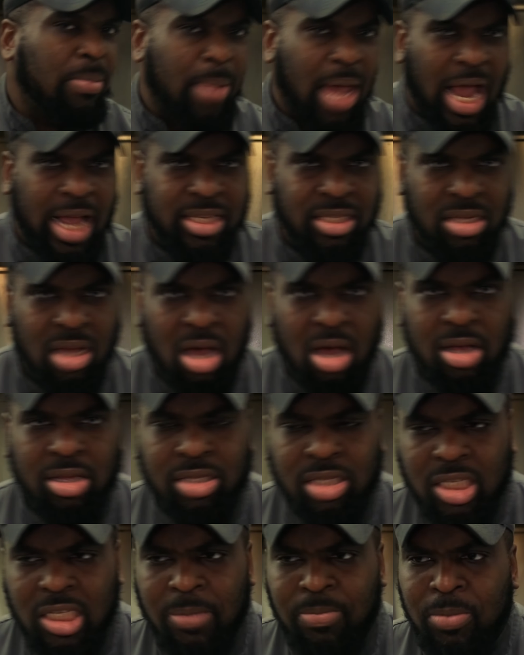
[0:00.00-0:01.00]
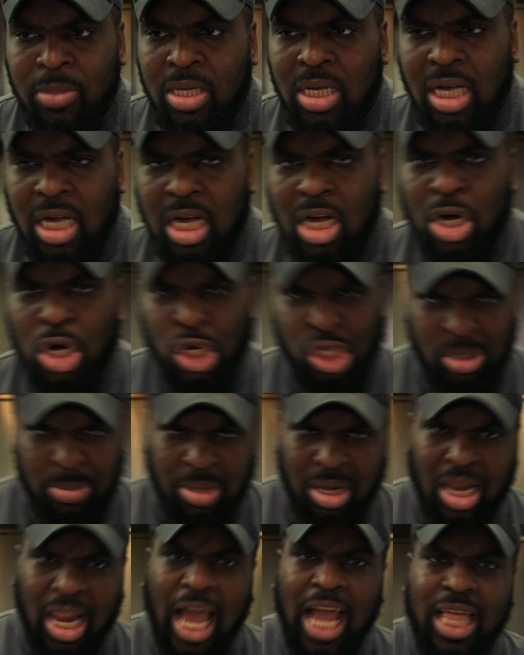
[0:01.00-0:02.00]
Mac sauce, or
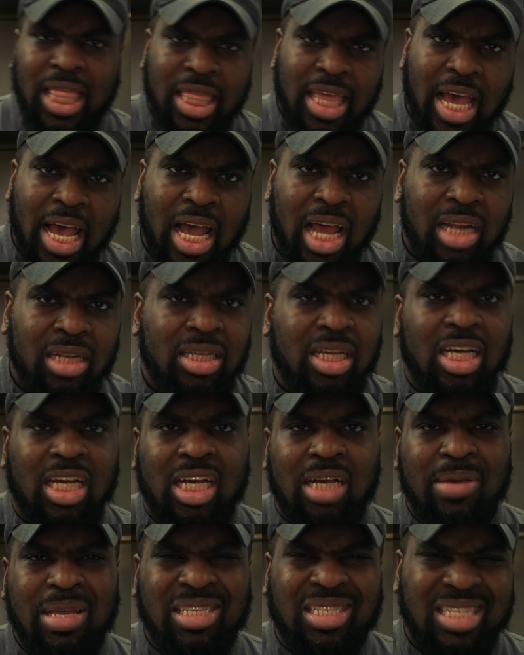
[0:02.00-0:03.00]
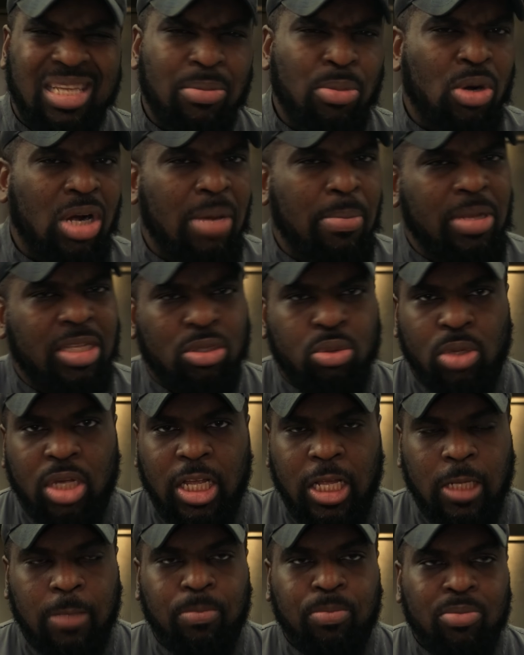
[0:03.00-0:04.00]
something like that. It's somewhere in
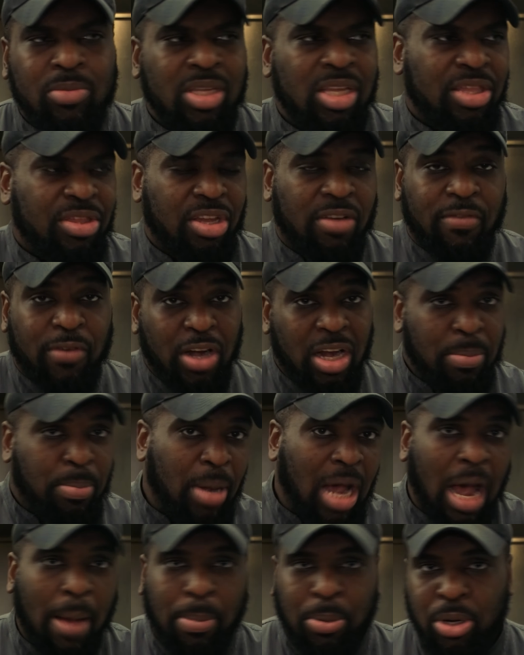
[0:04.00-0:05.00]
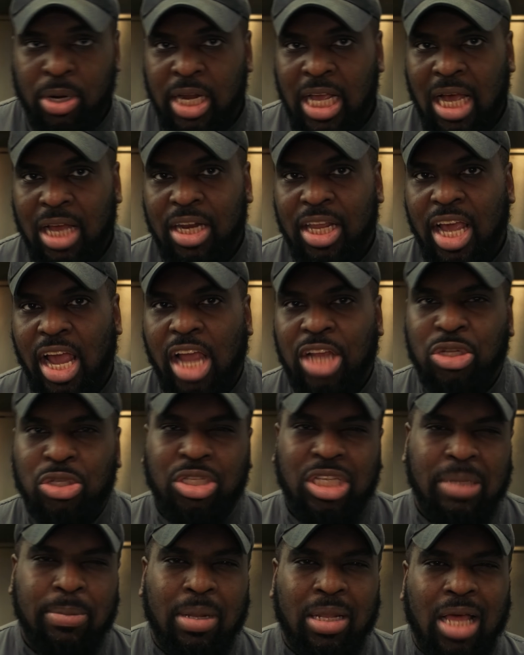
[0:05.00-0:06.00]
between. They're very popular nowadays. You'll
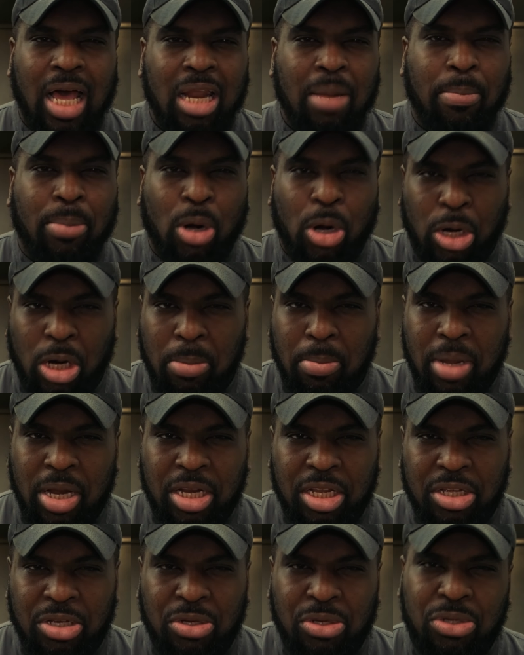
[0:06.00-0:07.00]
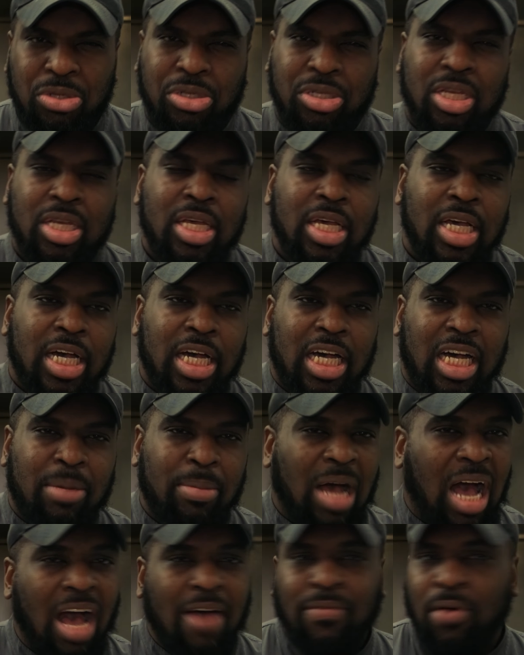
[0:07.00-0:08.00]
see them in a lot of burger menus.
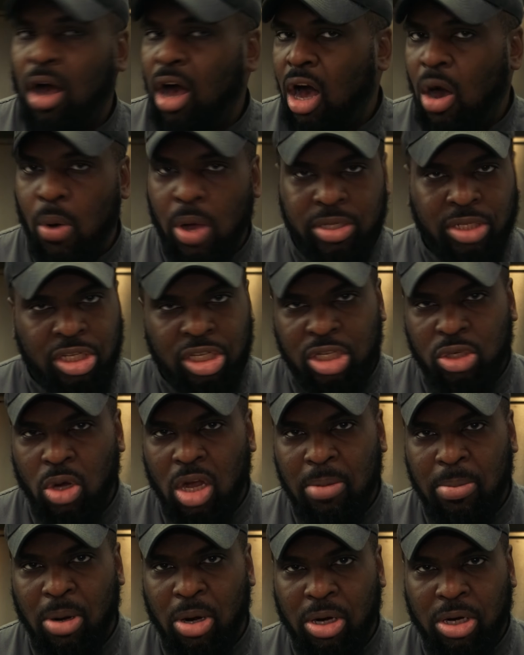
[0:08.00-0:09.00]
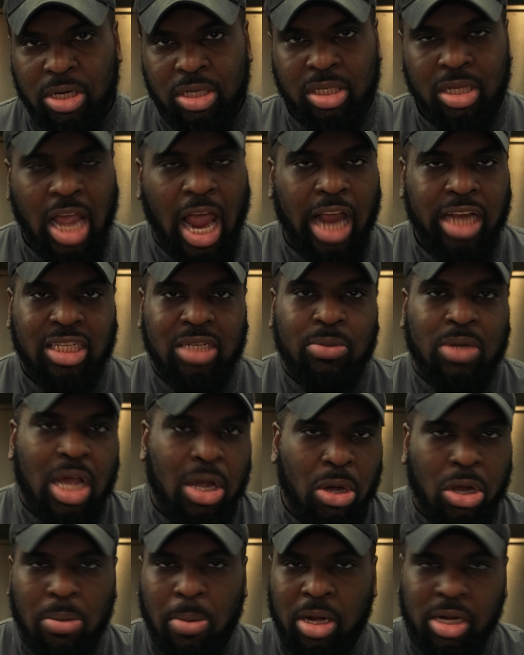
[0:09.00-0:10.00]
I've always enjoyed burgers. Actually, when I
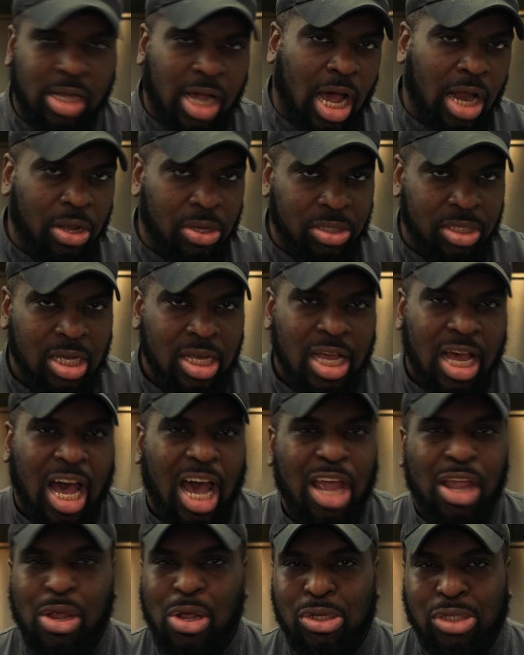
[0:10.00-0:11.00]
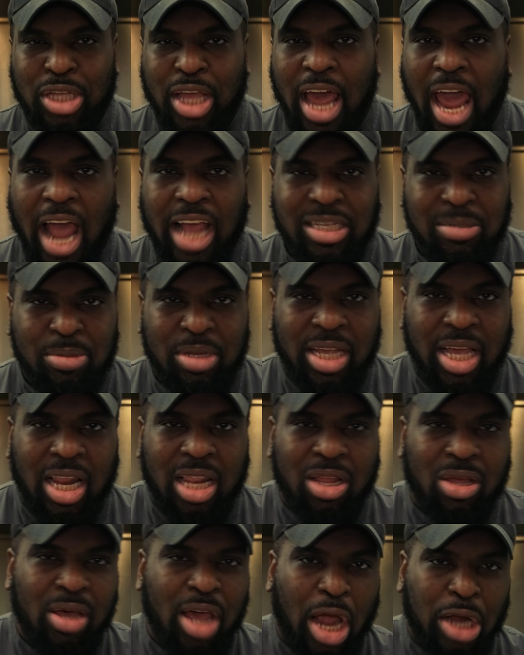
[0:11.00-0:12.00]
go to McDonald's, I usually ask them to get a
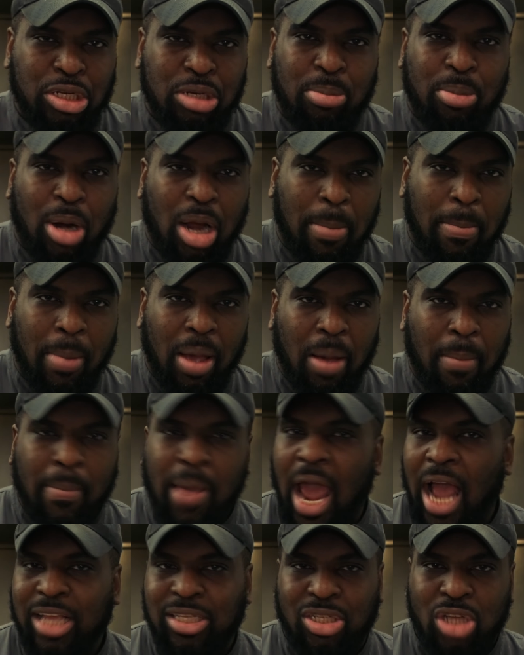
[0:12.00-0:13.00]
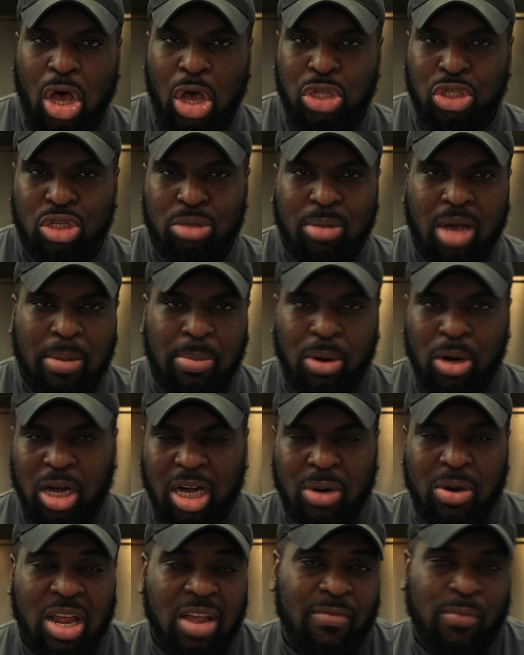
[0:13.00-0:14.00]
little extra mac sauce on my
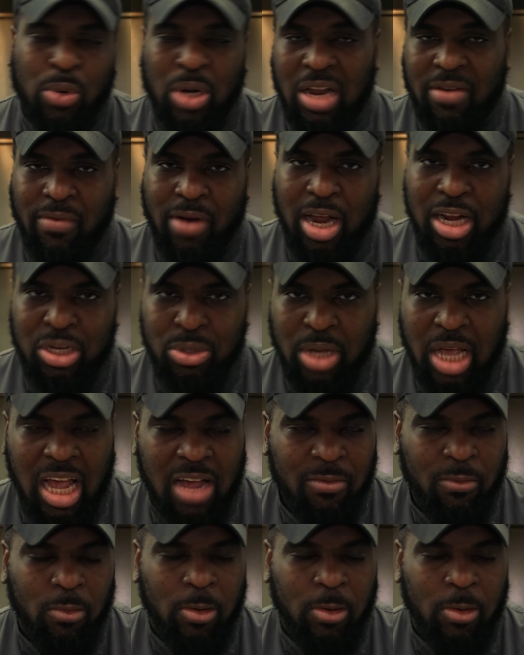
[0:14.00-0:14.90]
burger whenever I do have